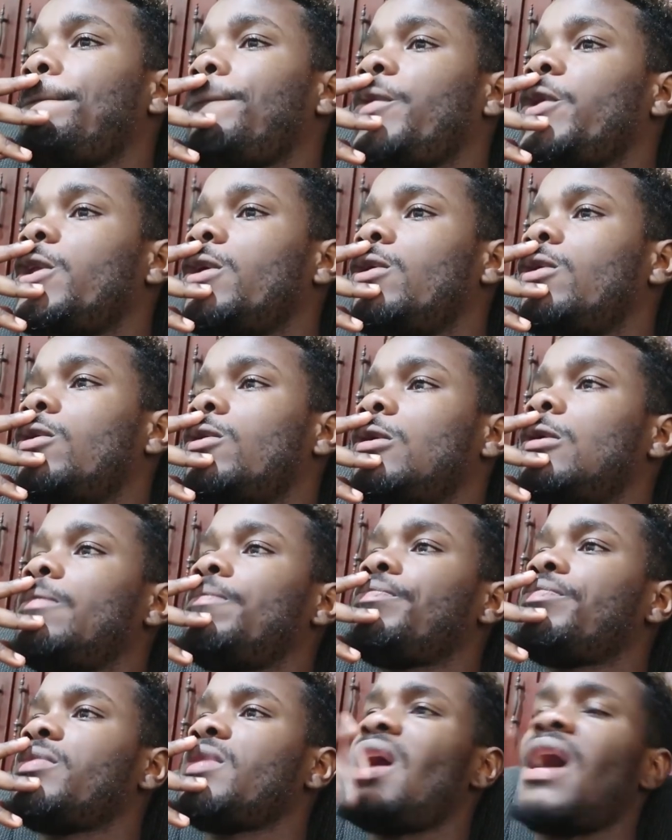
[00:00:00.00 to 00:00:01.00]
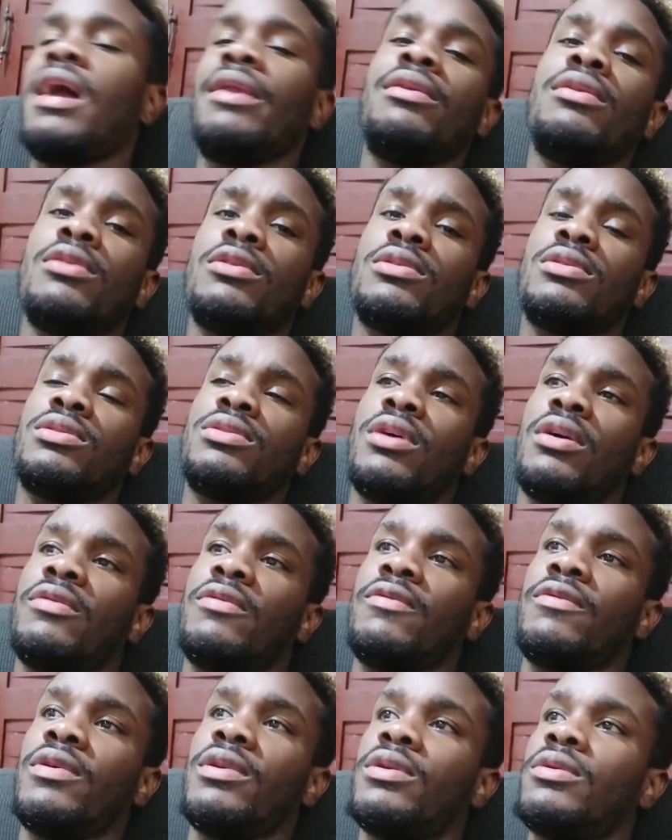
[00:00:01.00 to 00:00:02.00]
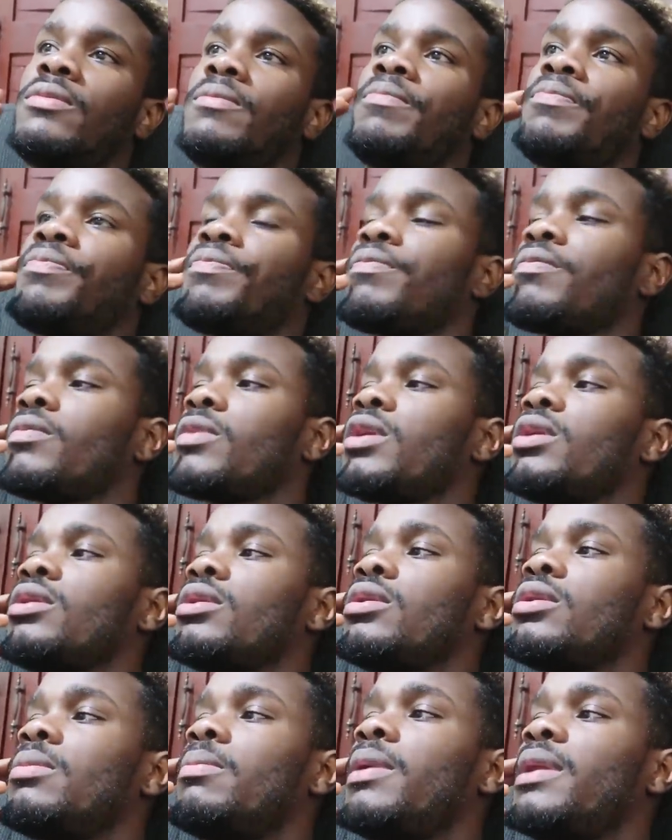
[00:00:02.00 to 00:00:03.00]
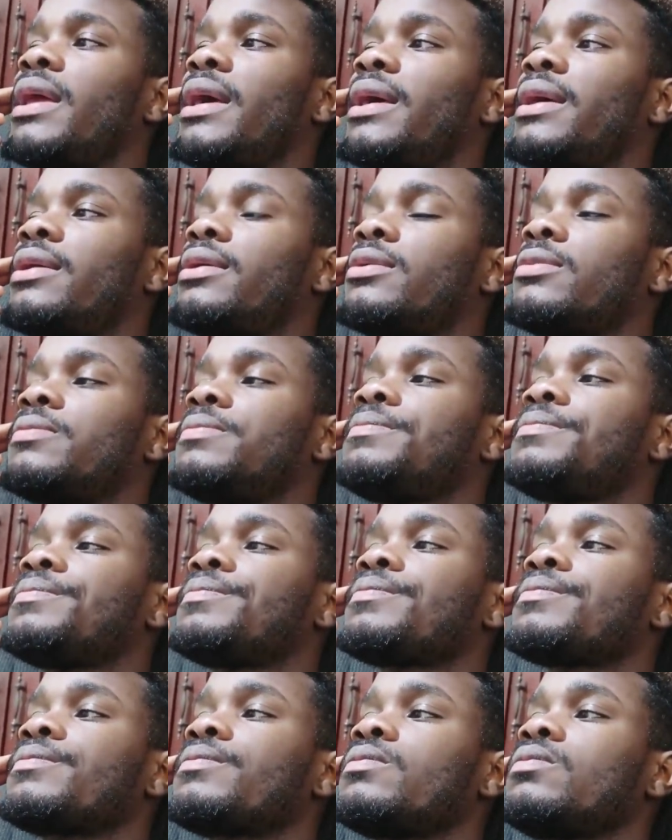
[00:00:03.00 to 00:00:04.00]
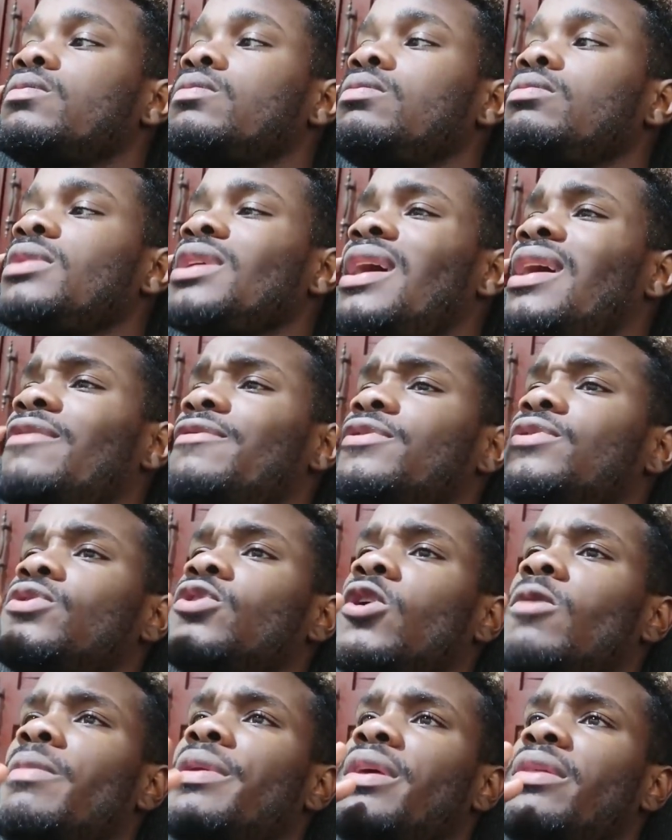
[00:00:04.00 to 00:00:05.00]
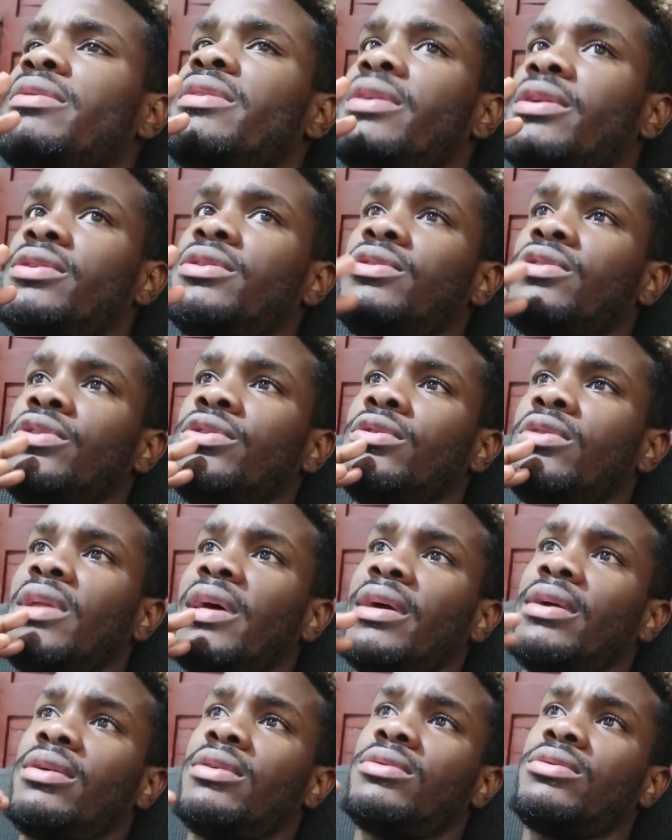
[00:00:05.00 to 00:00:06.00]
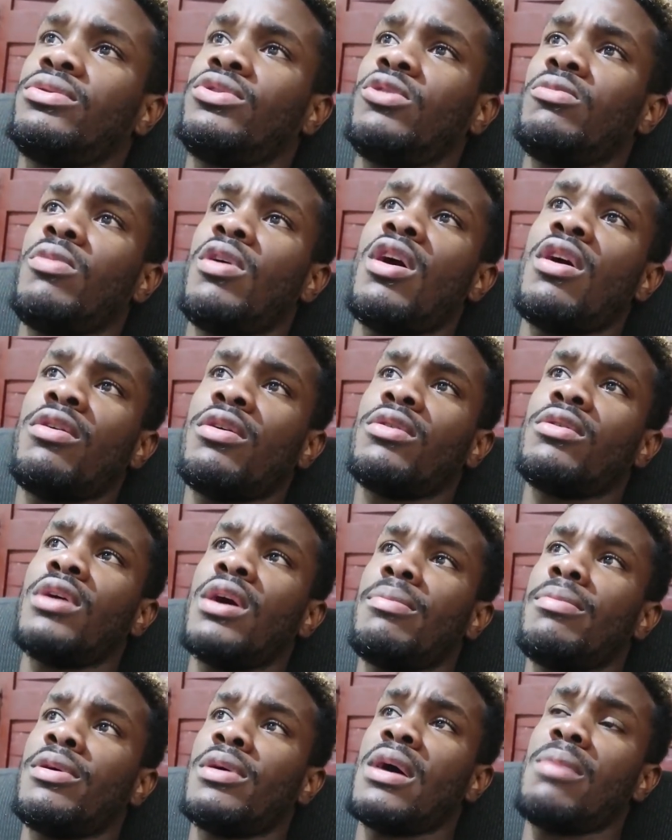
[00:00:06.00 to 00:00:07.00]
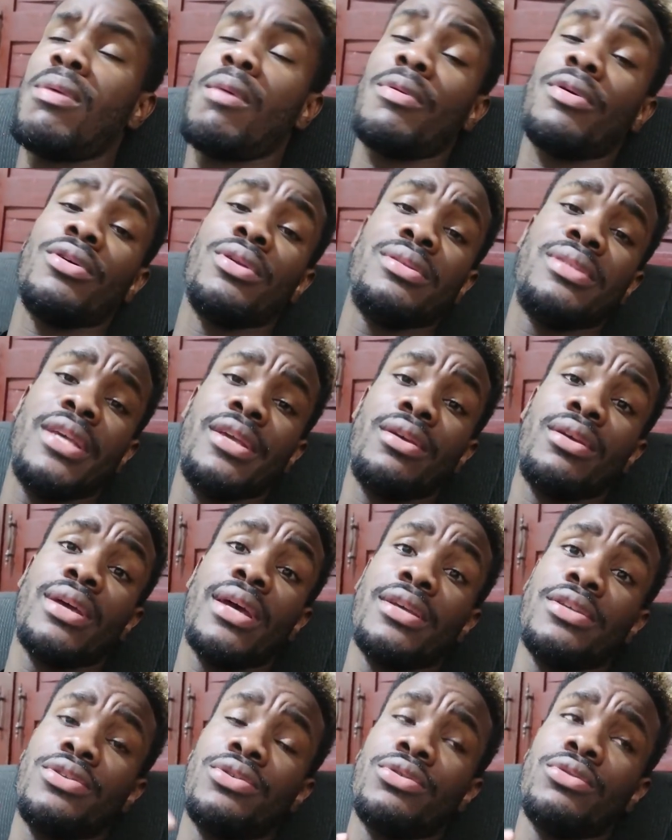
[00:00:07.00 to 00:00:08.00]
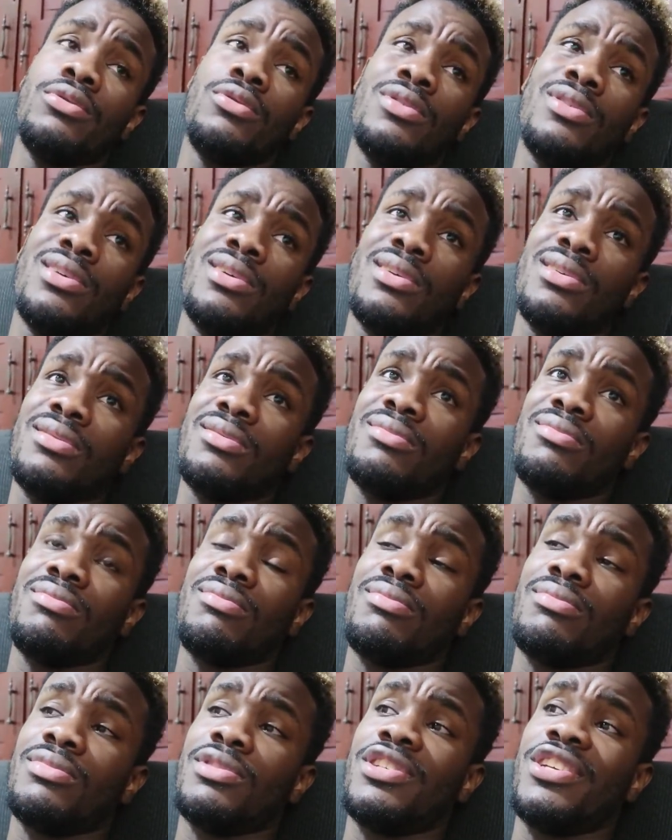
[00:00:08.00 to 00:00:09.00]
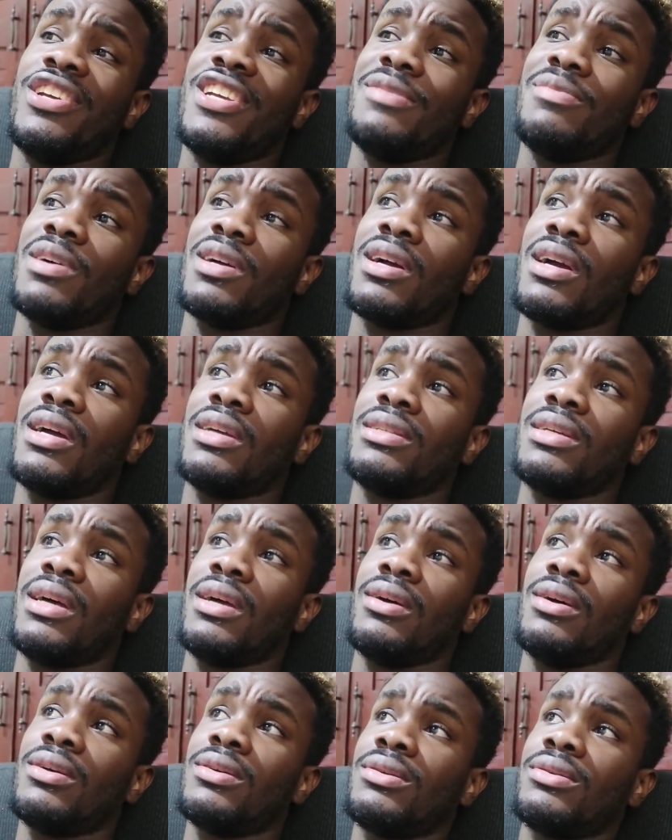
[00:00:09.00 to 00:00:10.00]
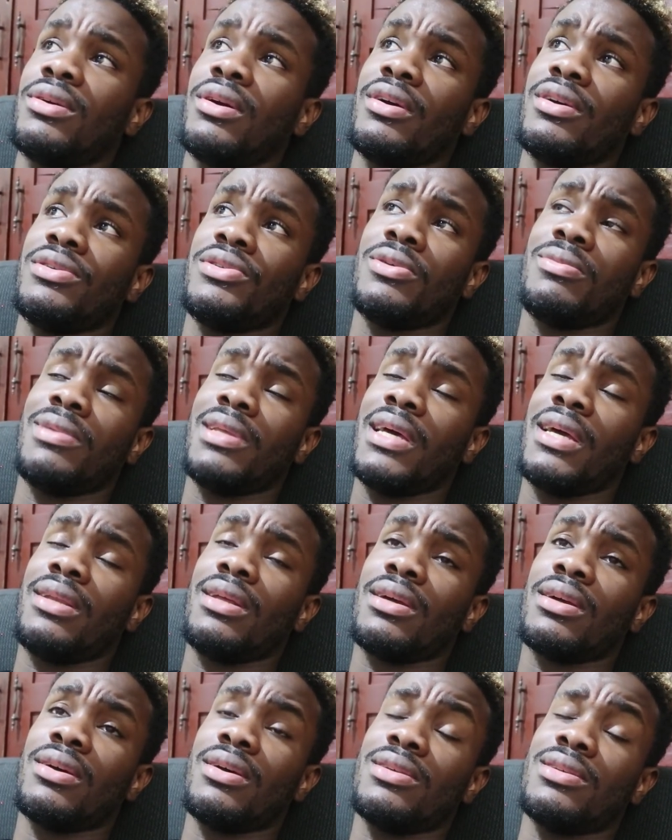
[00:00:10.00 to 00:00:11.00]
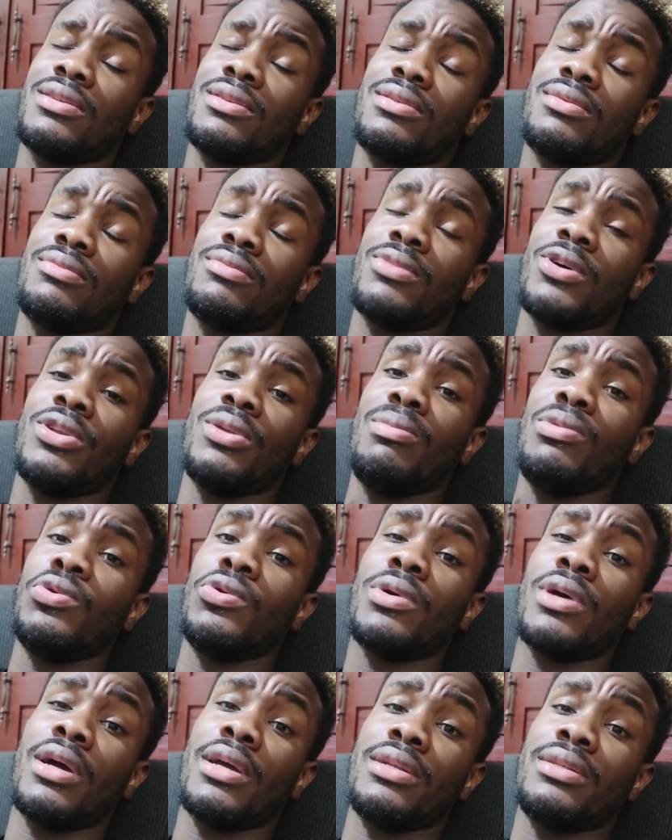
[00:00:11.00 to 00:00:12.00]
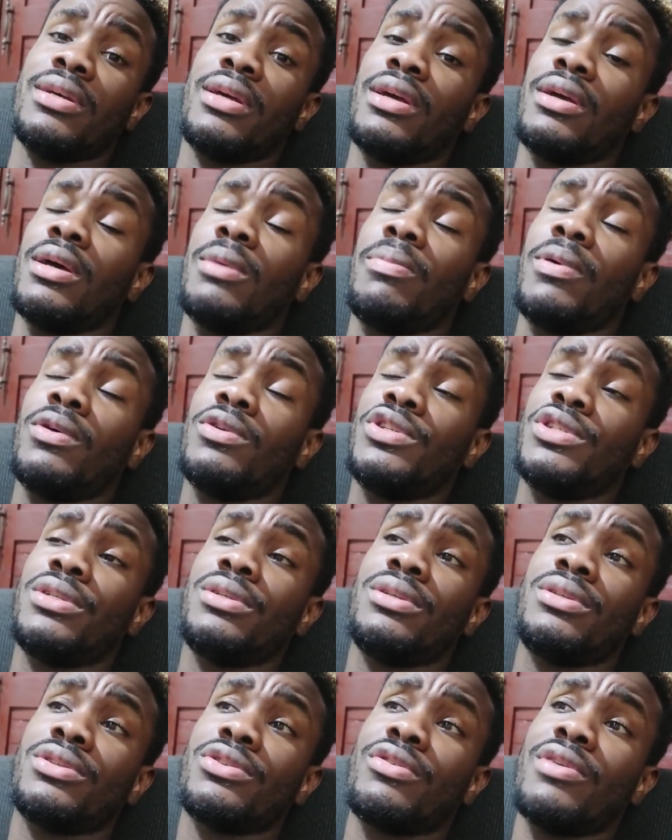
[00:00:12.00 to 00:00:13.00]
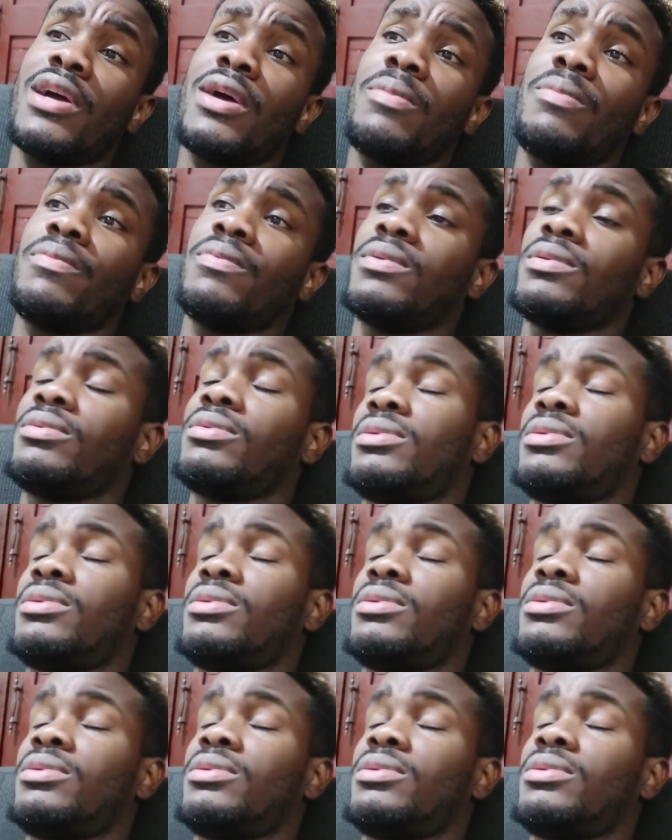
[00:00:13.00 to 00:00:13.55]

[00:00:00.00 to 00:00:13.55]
you know, handle stuff, you know. But like, I have so many things to do. Like tomorrow I'm probably going to take you guys to change my car tire or something like that, because on the blue car the tire got punctured and crap.